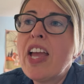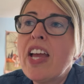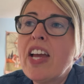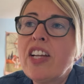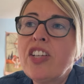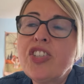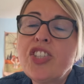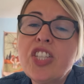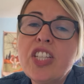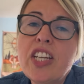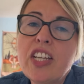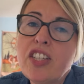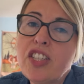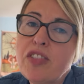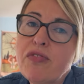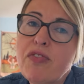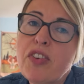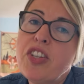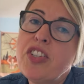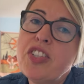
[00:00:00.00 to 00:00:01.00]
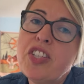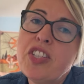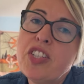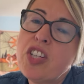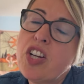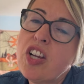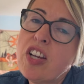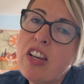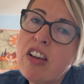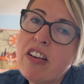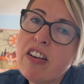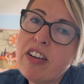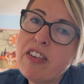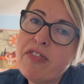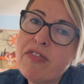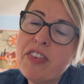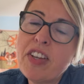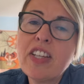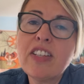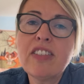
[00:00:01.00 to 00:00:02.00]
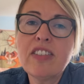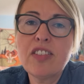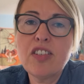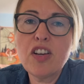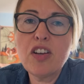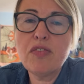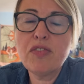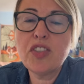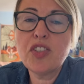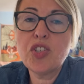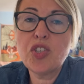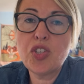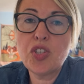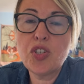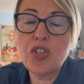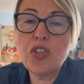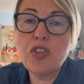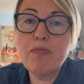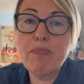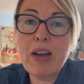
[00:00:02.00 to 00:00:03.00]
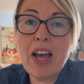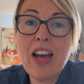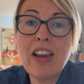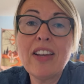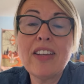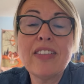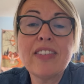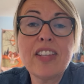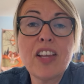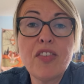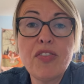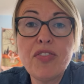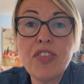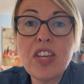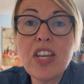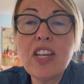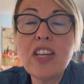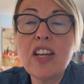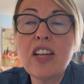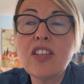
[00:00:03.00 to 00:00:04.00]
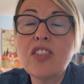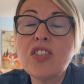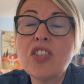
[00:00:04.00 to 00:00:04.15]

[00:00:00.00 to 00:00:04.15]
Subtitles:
And she had devoted her life in service to Pallas Athena.